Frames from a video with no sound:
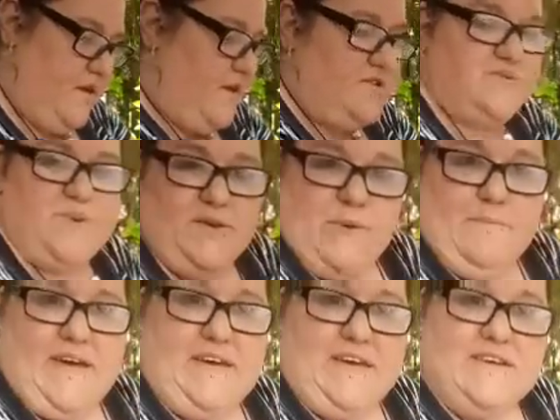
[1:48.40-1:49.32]
Because we're going to
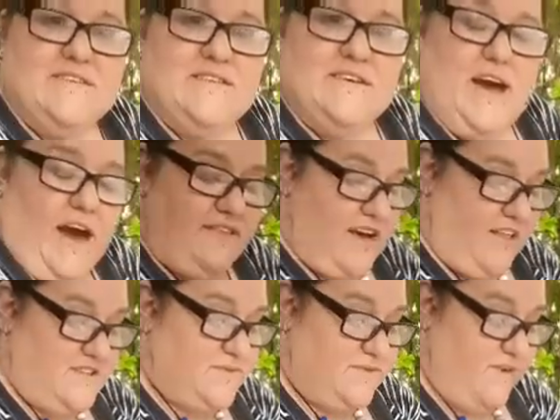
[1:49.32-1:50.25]
be making other
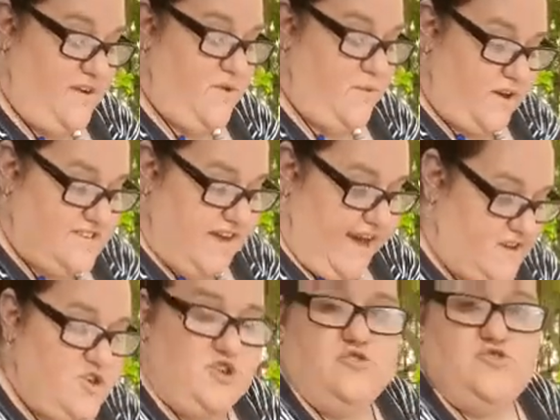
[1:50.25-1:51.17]
colours with red, we're going to
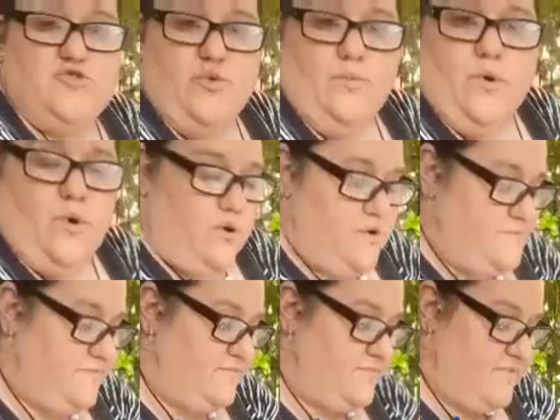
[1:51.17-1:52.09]
add 2 more.
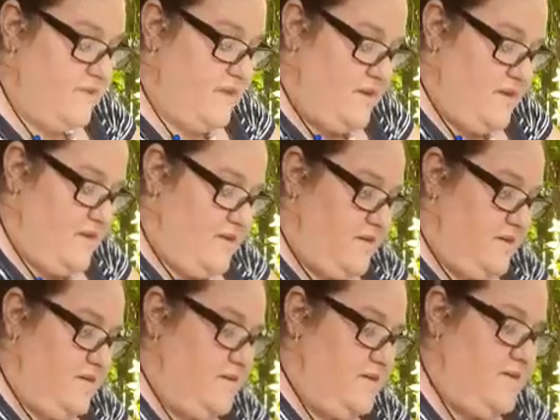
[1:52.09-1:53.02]

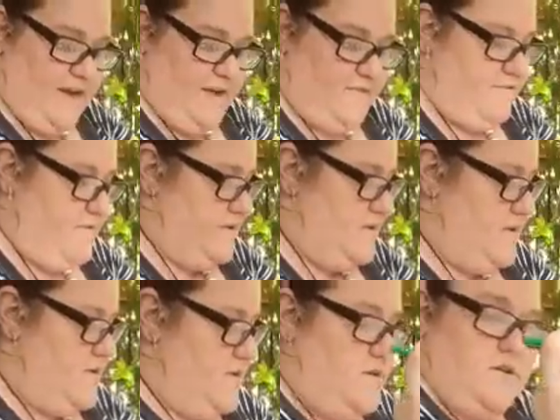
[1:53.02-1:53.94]

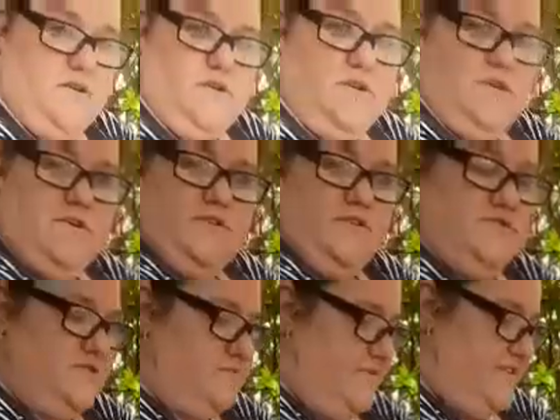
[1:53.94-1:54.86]

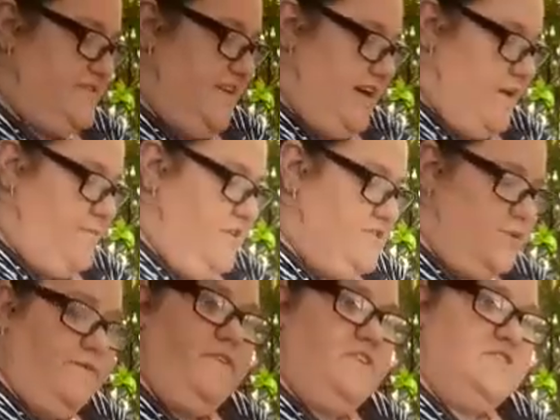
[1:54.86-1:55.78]
To rinse out our brush,
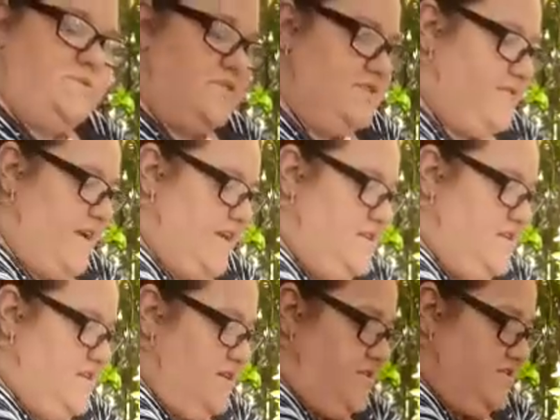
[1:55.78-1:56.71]
we're finished with the red,
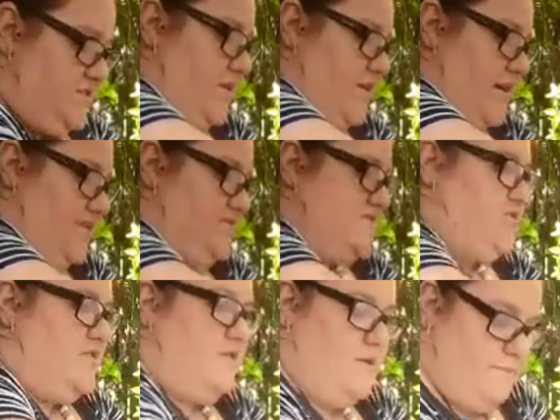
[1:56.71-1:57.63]
so we're now going to
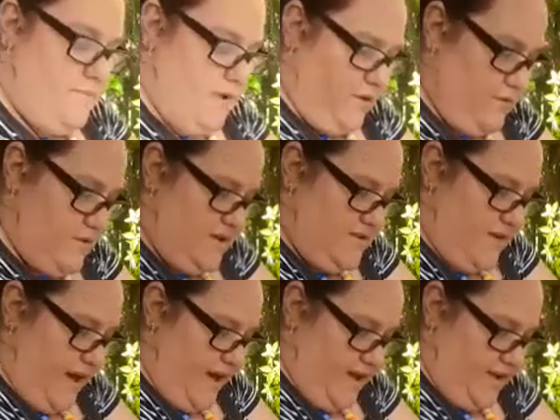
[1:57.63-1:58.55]
do blue.
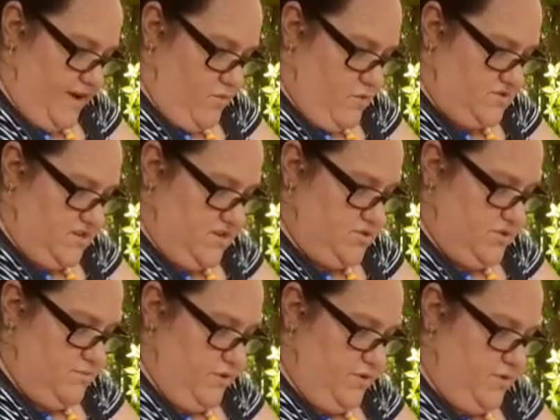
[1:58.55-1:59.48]
Adding our water
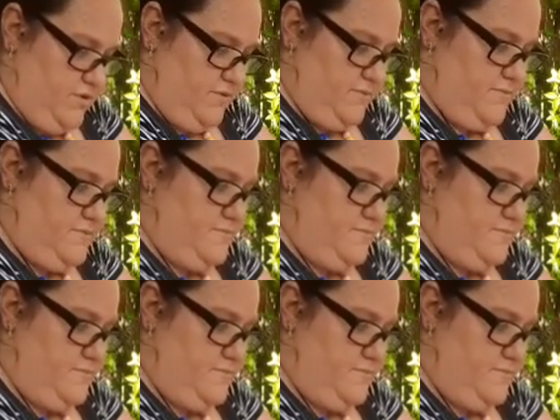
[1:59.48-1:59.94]
to the blue.